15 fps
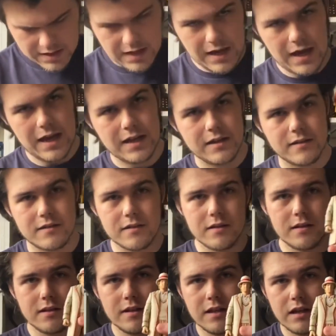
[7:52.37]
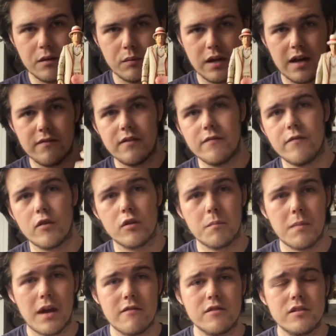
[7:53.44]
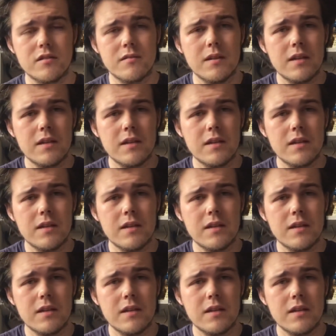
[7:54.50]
And here we have it for comparison.